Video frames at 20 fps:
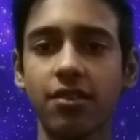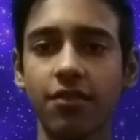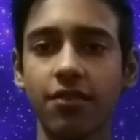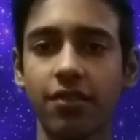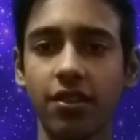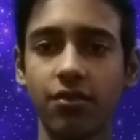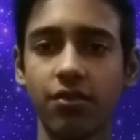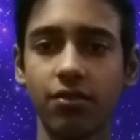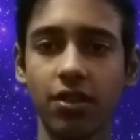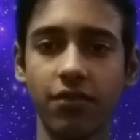of the
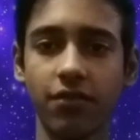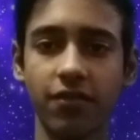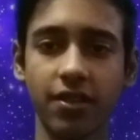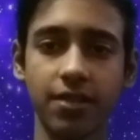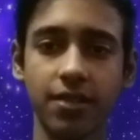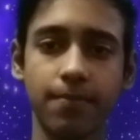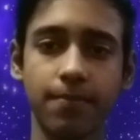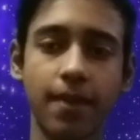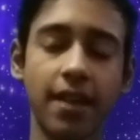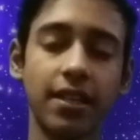
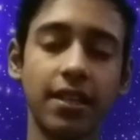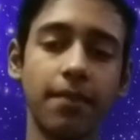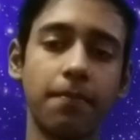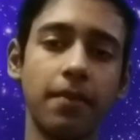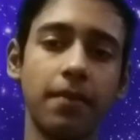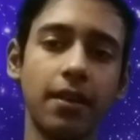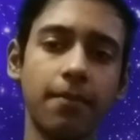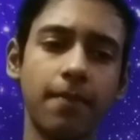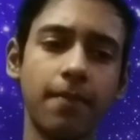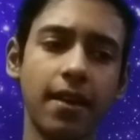universe by the
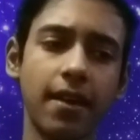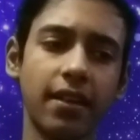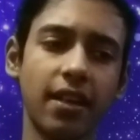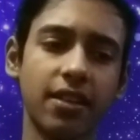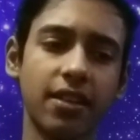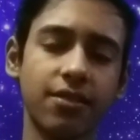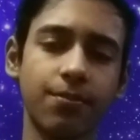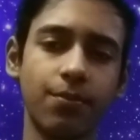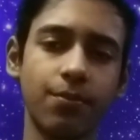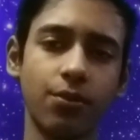Big Bang
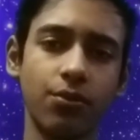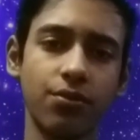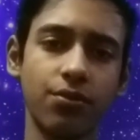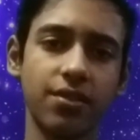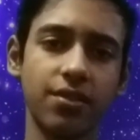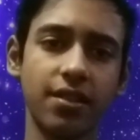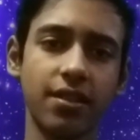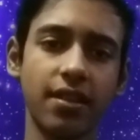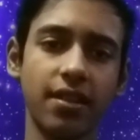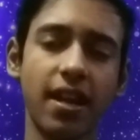
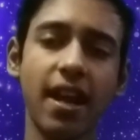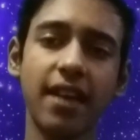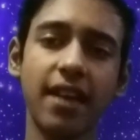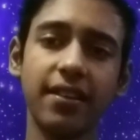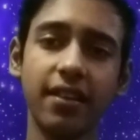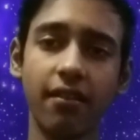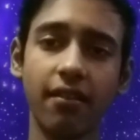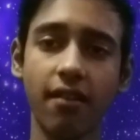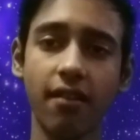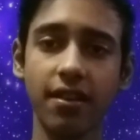explosion, and
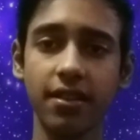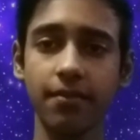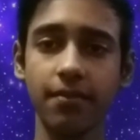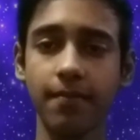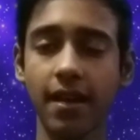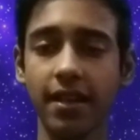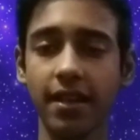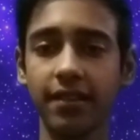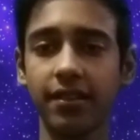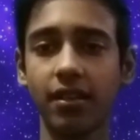there are the
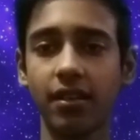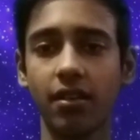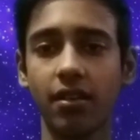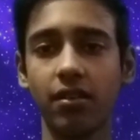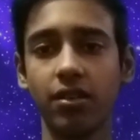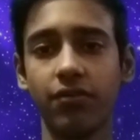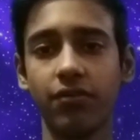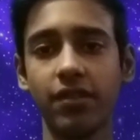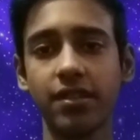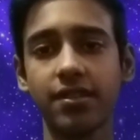many
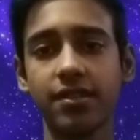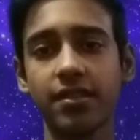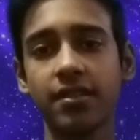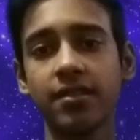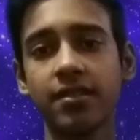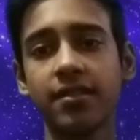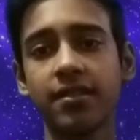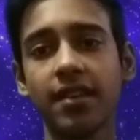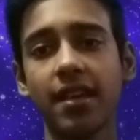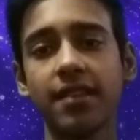theories which
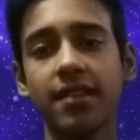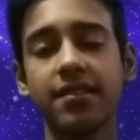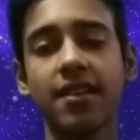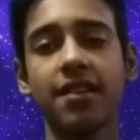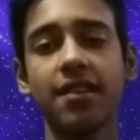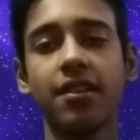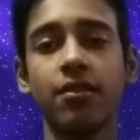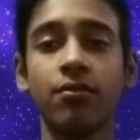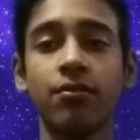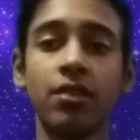says that
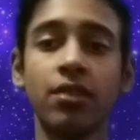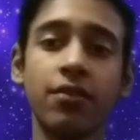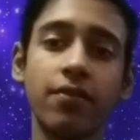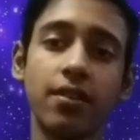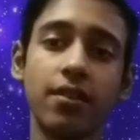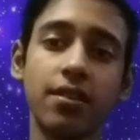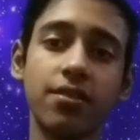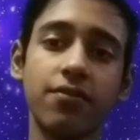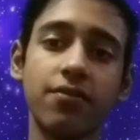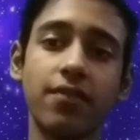the
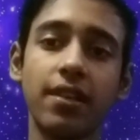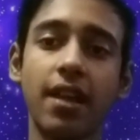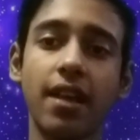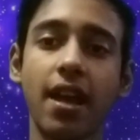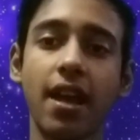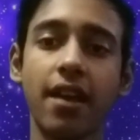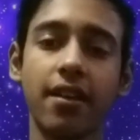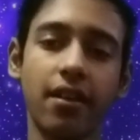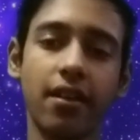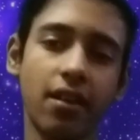universe will
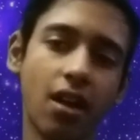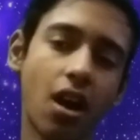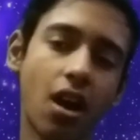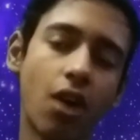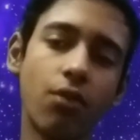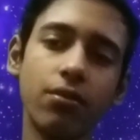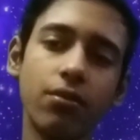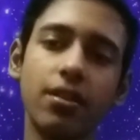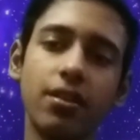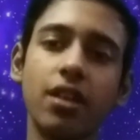end and
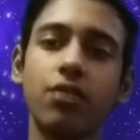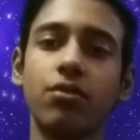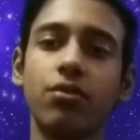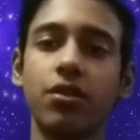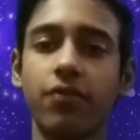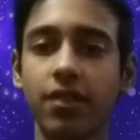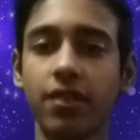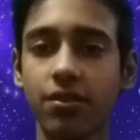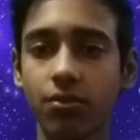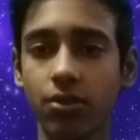how the
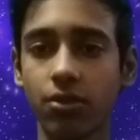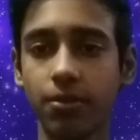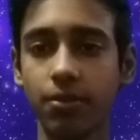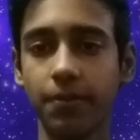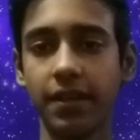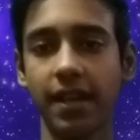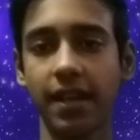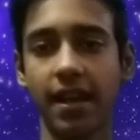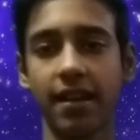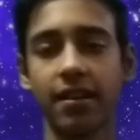universe could
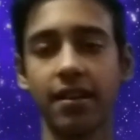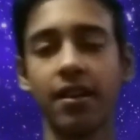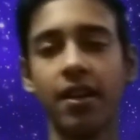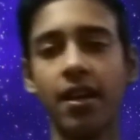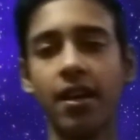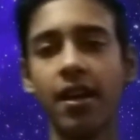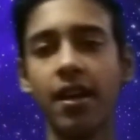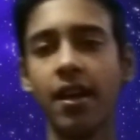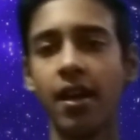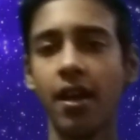be end.
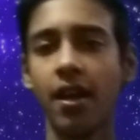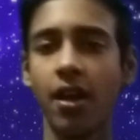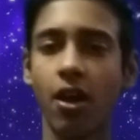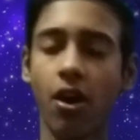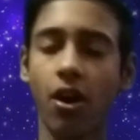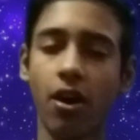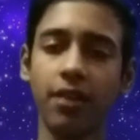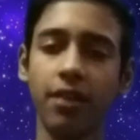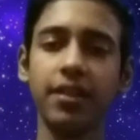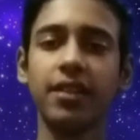
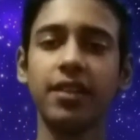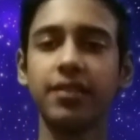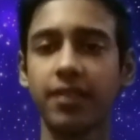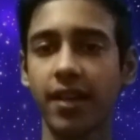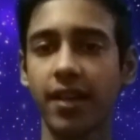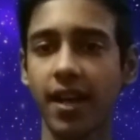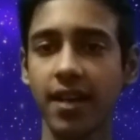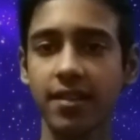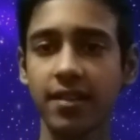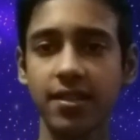On the other
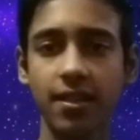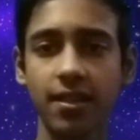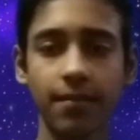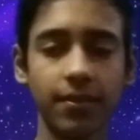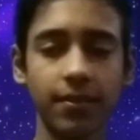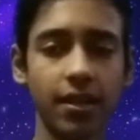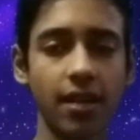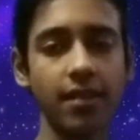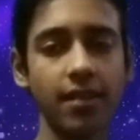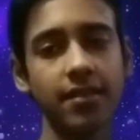hand, some
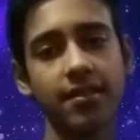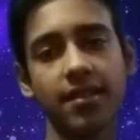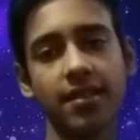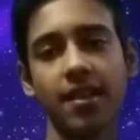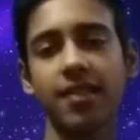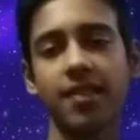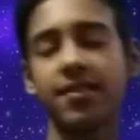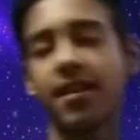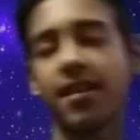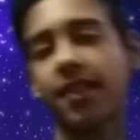theories
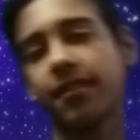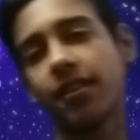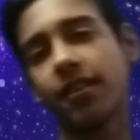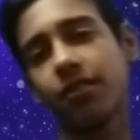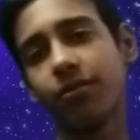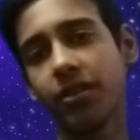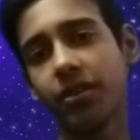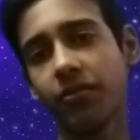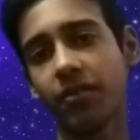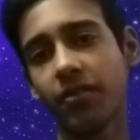say that the
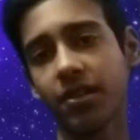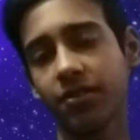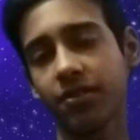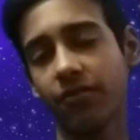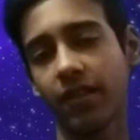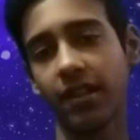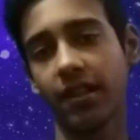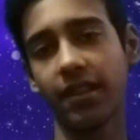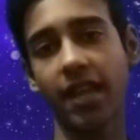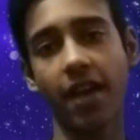universe
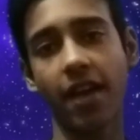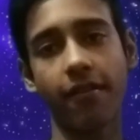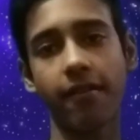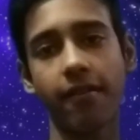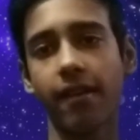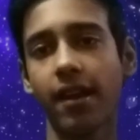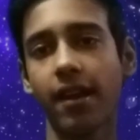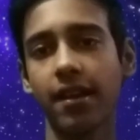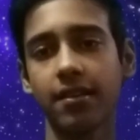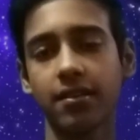will never
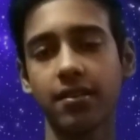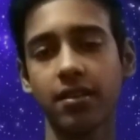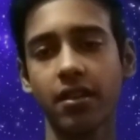end.